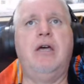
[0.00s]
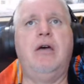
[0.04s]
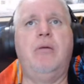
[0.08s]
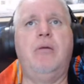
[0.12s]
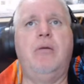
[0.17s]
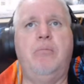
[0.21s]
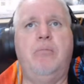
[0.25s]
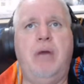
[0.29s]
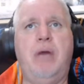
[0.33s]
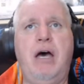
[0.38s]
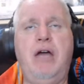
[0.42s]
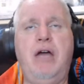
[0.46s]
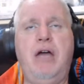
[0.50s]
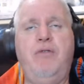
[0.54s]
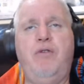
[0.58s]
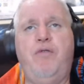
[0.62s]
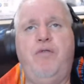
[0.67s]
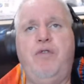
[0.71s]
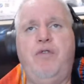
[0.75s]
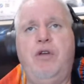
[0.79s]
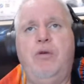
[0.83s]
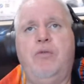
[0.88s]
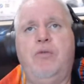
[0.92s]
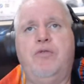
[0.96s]
my
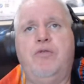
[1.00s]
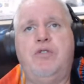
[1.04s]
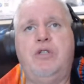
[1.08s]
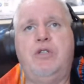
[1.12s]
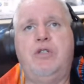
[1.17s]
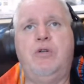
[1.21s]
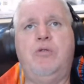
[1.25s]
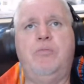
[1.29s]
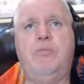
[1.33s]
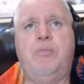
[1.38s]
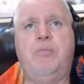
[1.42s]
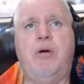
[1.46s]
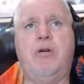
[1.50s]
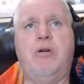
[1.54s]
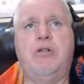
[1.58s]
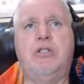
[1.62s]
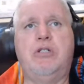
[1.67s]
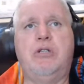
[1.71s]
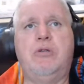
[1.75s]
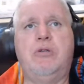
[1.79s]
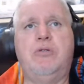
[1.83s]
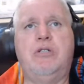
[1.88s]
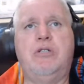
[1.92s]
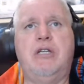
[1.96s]
review of Dune Part
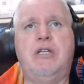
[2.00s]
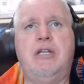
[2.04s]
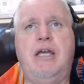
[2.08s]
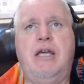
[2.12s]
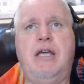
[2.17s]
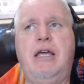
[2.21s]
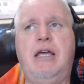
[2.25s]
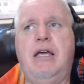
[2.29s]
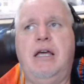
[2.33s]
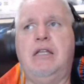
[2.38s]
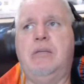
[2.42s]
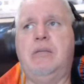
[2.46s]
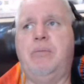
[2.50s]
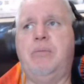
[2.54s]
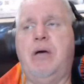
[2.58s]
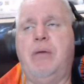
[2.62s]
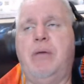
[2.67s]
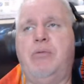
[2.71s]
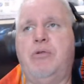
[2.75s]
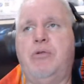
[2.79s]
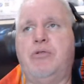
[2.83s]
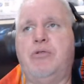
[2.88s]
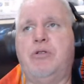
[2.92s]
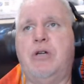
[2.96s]
2 today at the
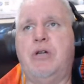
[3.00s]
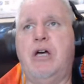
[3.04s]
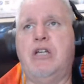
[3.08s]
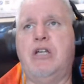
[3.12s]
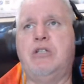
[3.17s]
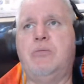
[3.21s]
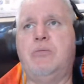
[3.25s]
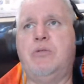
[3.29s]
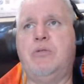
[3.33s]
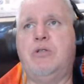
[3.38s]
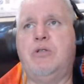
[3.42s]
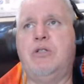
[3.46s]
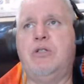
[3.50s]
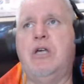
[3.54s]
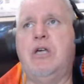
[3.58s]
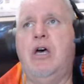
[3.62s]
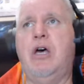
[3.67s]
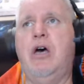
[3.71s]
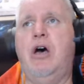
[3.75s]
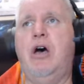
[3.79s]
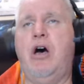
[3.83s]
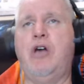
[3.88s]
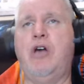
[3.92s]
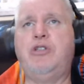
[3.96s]
Pop Culture Cosmos.
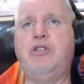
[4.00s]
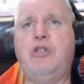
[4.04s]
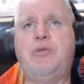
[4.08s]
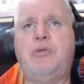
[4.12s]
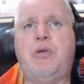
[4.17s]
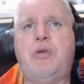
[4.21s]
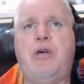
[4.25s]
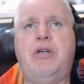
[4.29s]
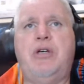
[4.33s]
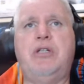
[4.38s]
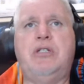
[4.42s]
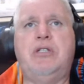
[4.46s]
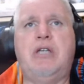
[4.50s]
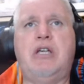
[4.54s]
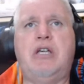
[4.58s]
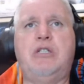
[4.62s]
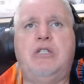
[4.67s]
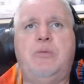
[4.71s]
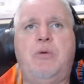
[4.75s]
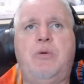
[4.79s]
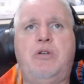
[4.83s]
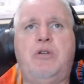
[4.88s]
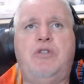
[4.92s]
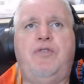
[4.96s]
Also saw
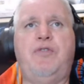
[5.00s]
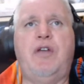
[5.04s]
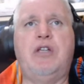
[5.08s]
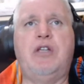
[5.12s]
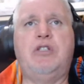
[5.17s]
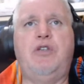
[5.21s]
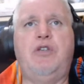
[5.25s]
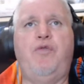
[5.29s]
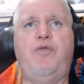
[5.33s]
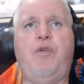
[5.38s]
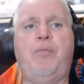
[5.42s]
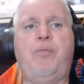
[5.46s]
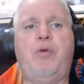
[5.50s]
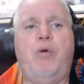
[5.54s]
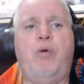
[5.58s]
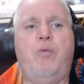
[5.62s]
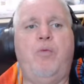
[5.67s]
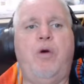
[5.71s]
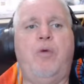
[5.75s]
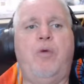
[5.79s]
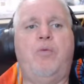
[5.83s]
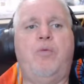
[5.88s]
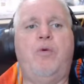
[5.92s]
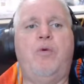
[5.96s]
Inside Sports Fantasy Football,
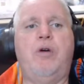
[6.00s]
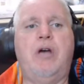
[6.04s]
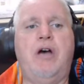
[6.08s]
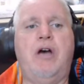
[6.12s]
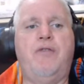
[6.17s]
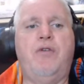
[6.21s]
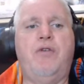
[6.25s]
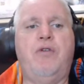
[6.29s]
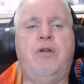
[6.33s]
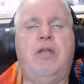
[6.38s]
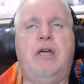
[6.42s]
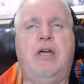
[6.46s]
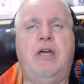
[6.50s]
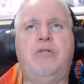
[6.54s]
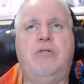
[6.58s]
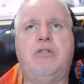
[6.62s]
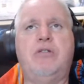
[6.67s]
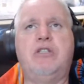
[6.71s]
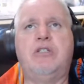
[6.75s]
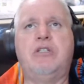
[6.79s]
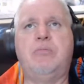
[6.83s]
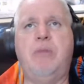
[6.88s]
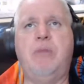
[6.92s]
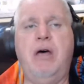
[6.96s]
where we'll cover later
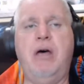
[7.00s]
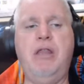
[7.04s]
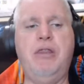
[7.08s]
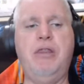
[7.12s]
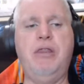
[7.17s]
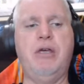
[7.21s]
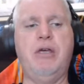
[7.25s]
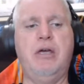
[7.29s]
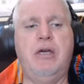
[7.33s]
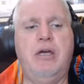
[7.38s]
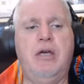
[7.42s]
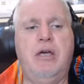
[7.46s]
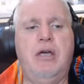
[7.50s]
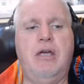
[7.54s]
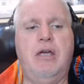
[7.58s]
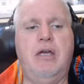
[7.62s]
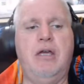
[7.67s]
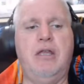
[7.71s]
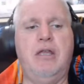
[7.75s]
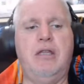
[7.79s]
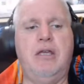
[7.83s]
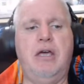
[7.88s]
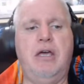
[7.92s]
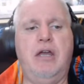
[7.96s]
this month
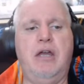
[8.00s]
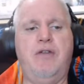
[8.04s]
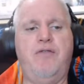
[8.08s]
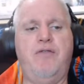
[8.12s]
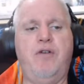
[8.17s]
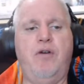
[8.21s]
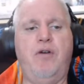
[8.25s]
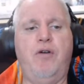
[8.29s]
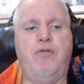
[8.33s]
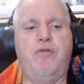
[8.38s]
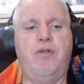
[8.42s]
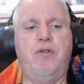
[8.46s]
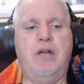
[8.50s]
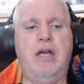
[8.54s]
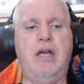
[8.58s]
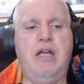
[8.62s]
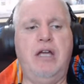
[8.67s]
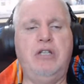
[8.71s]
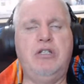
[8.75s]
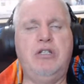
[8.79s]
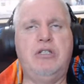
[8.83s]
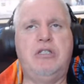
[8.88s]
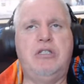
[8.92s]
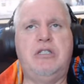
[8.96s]
the NFL free
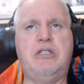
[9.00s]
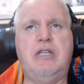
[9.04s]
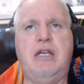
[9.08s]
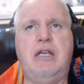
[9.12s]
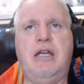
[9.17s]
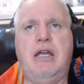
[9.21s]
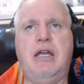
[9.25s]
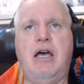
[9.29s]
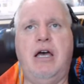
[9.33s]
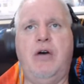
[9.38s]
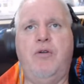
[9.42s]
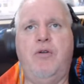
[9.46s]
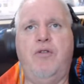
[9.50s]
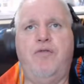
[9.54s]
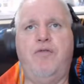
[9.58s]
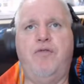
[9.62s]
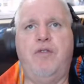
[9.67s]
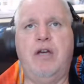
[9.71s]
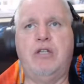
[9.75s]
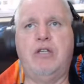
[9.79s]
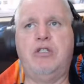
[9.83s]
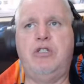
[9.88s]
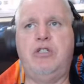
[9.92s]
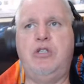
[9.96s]
agency and how it
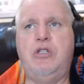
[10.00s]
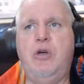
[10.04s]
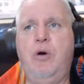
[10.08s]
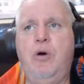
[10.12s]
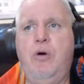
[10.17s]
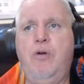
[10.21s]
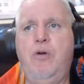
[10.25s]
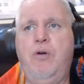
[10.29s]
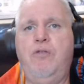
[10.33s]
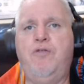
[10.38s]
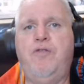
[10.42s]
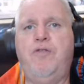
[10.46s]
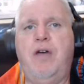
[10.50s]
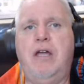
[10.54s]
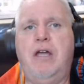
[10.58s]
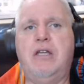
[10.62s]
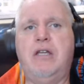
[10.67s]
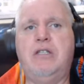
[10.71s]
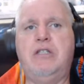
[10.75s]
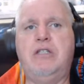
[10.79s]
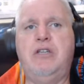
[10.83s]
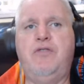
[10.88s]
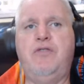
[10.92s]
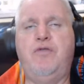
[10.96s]
affects your
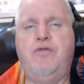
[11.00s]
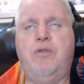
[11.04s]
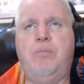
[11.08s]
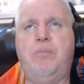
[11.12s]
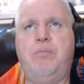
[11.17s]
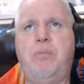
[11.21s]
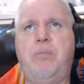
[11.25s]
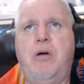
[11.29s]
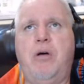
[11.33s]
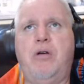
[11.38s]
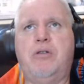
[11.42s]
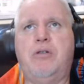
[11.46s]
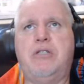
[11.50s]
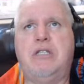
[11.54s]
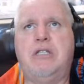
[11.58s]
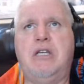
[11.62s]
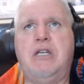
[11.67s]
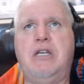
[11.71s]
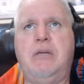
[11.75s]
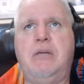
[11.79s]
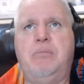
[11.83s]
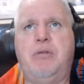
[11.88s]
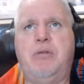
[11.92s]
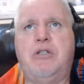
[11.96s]
fantasy football
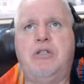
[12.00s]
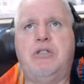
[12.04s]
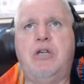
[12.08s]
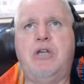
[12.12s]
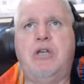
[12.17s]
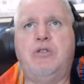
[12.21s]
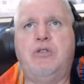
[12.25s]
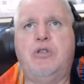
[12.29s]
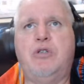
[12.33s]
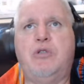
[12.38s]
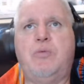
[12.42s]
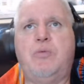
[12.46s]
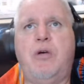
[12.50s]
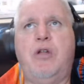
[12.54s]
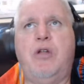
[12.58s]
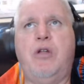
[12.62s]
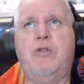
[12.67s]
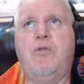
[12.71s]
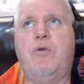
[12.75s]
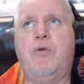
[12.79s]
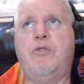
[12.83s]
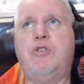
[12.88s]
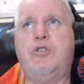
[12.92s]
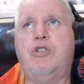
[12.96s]
team. Plus also as well,
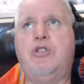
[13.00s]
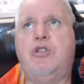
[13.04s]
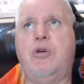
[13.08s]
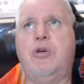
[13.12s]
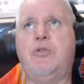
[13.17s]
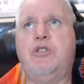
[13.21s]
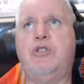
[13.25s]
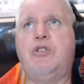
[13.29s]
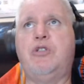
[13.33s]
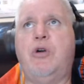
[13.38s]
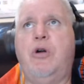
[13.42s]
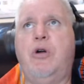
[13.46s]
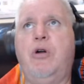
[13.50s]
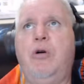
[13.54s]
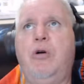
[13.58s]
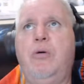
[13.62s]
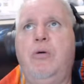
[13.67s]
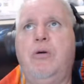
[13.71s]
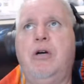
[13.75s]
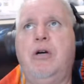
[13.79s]
of course, Joe Soro